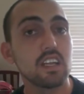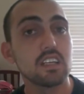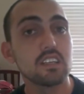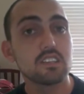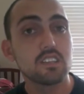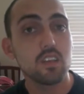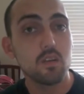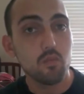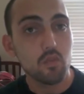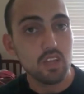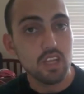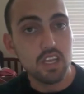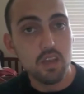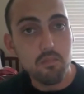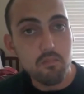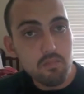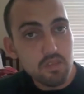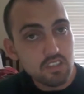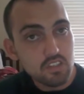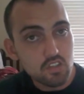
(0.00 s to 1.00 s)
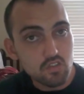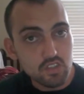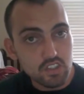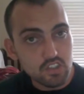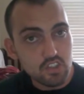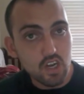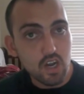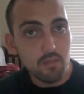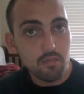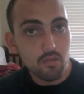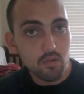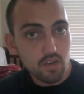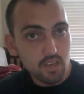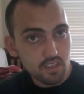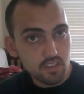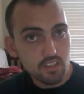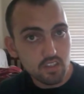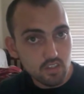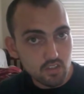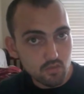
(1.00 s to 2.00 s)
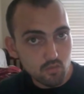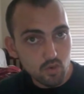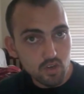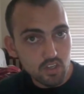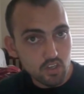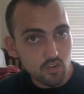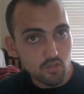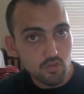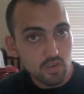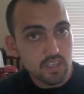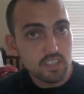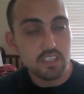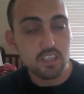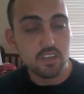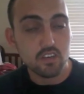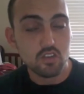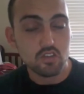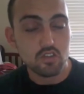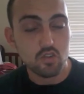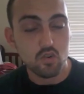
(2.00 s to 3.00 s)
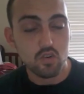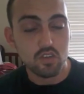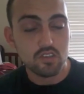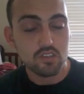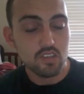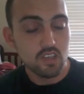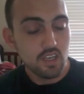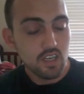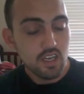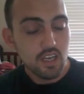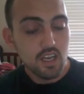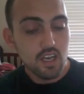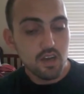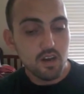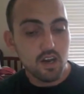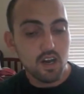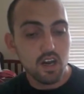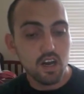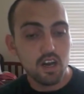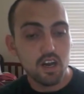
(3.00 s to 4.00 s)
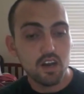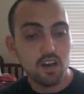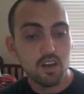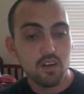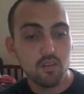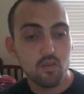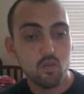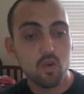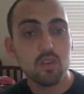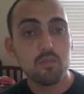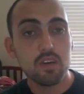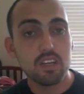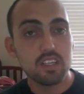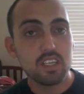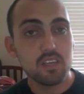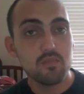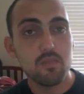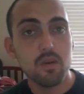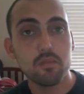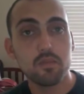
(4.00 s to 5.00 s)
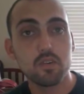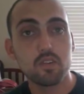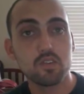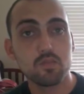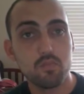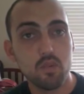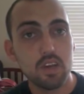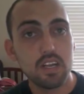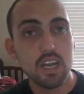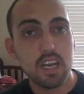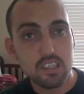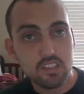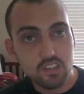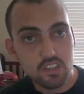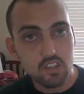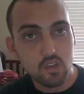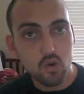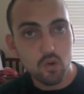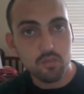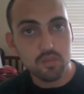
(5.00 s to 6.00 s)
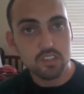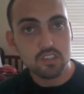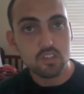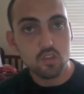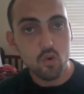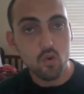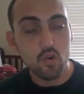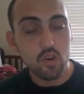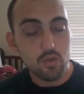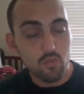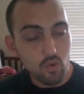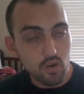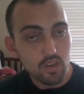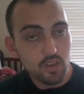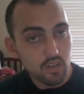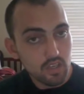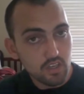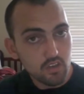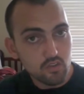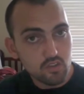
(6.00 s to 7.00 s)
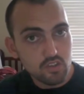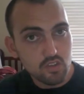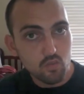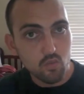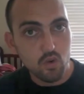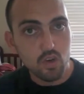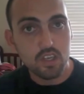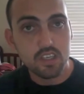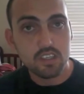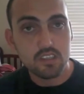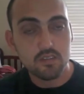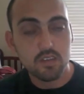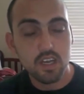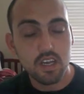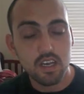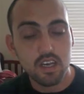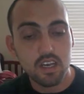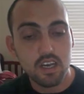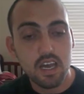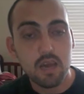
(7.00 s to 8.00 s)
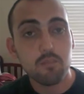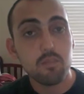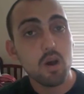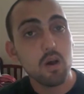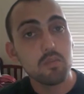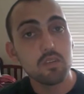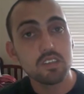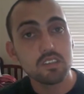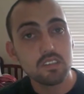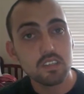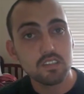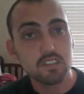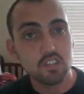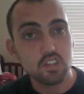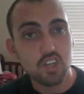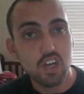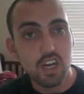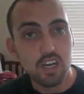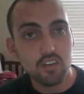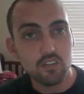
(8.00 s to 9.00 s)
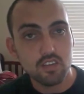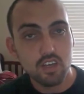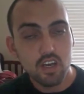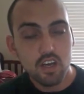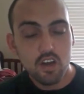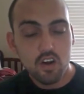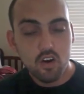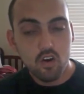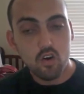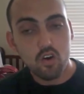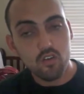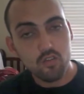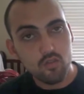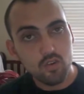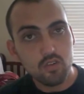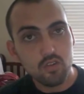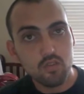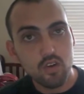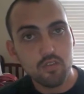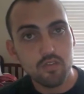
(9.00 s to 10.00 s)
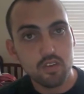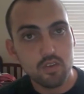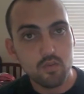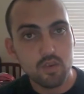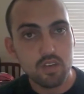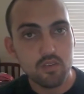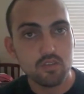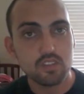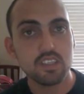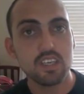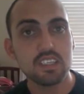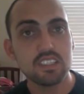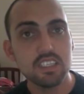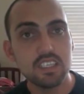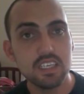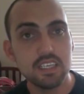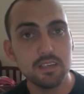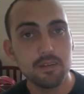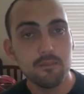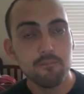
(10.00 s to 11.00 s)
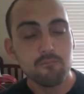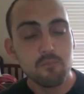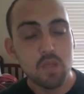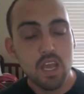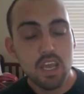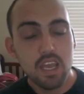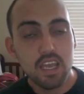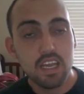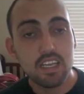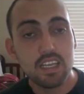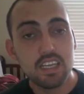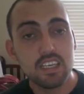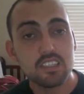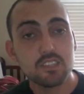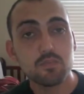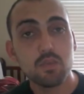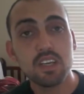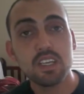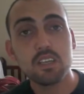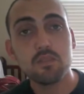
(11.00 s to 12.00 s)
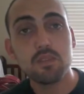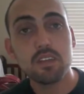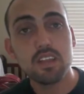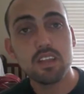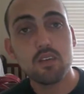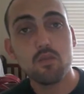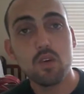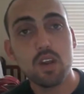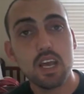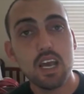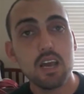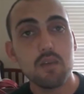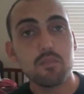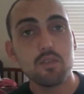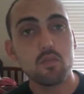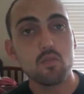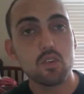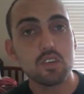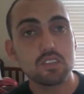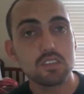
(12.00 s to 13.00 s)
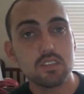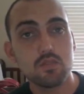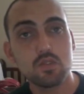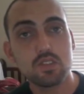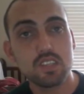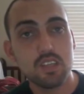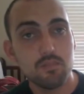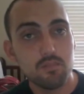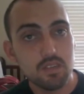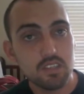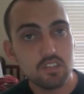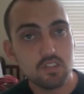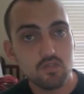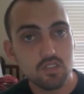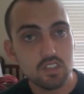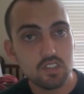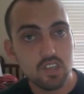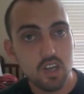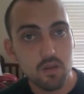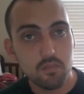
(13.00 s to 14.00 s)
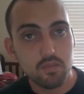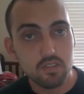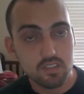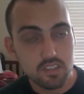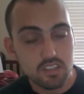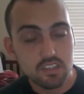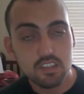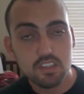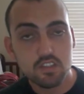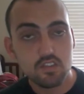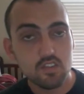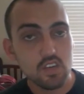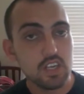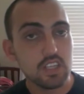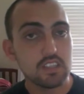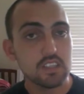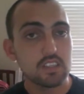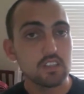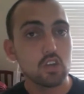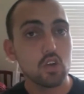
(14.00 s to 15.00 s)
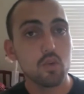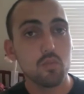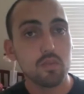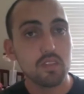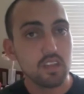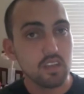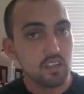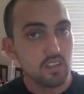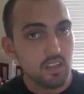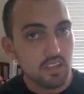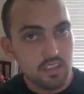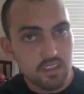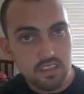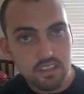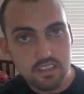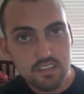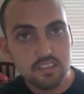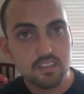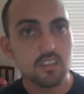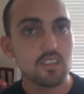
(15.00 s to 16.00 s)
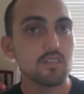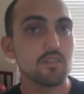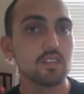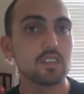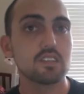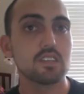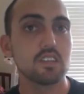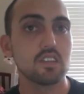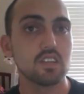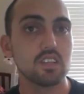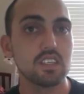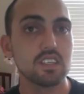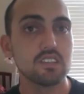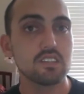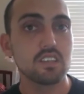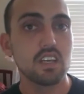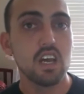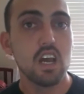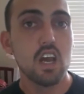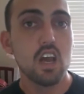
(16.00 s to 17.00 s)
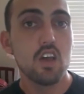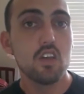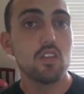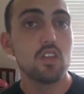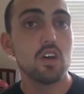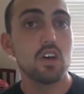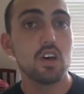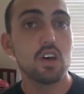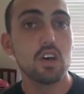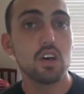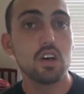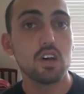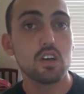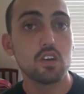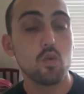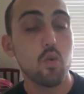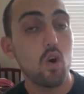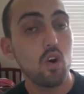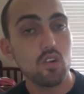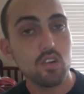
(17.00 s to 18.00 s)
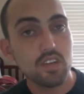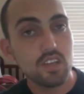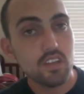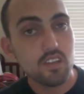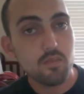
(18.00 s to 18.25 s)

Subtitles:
someone like a mystery shopper into one of your retail stores. One of my team members, Brent, actually told me a story where he used to work at Publix as a child, or roughly when he was 18. And he explained to me that what happened was they would send mystery shoppers in to try to determine the cleanliness of the facilities, the quality of